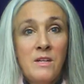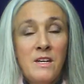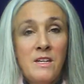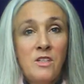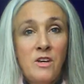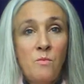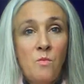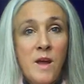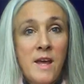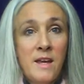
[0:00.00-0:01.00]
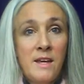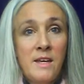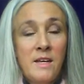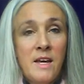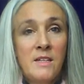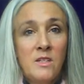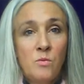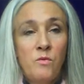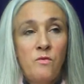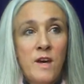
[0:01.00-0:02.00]
in its own way it has its
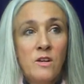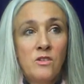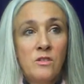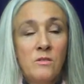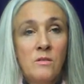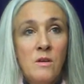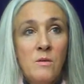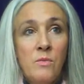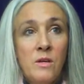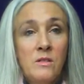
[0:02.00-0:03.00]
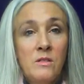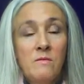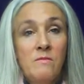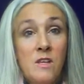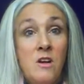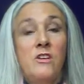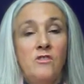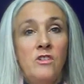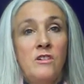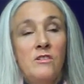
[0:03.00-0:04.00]
perfection because of the
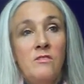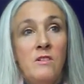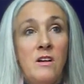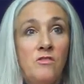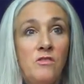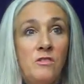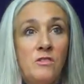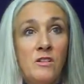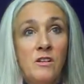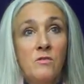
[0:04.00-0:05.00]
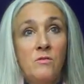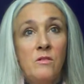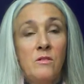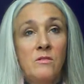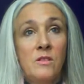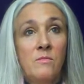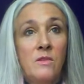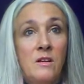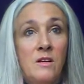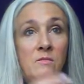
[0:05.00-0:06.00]
nitrogen cycle.
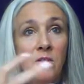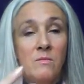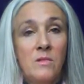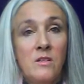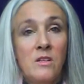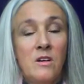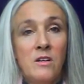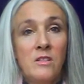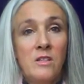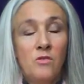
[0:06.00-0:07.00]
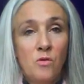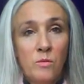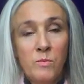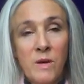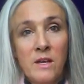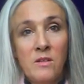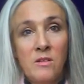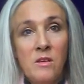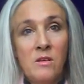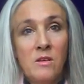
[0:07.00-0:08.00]
Something lives, something dies, and it drops back
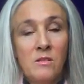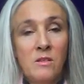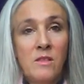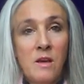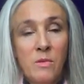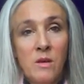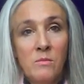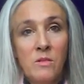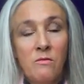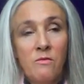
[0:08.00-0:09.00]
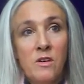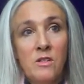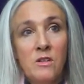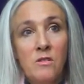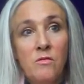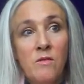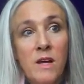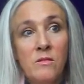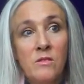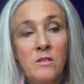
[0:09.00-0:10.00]
into the earth, and that becomes the fertile
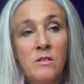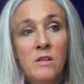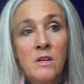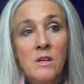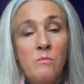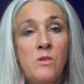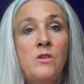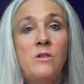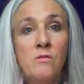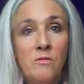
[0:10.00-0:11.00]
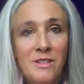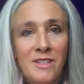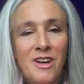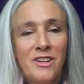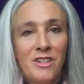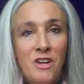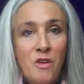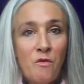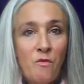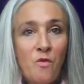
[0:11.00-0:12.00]
ground and manure as such
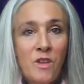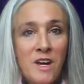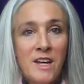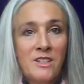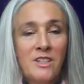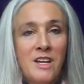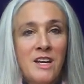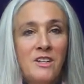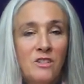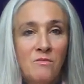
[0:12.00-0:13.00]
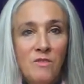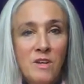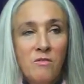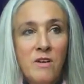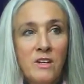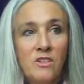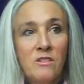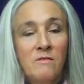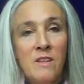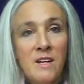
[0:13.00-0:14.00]
for the next stage and
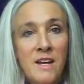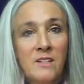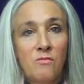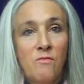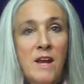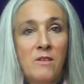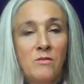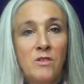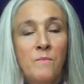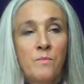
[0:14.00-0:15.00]
recreation of the next round